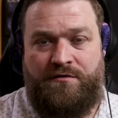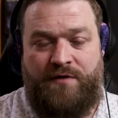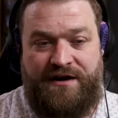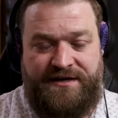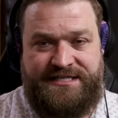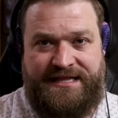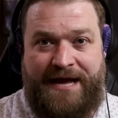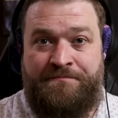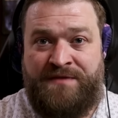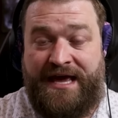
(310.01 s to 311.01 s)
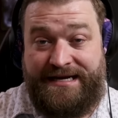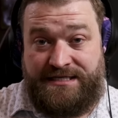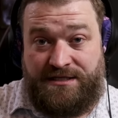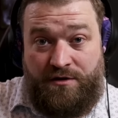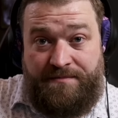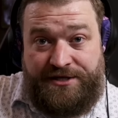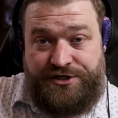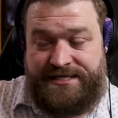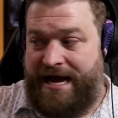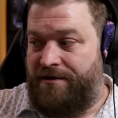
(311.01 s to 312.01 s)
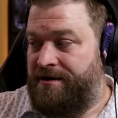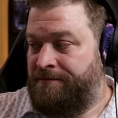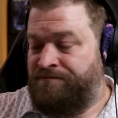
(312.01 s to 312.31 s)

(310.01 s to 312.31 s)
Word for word: right? If I take that and I slowly pitch it down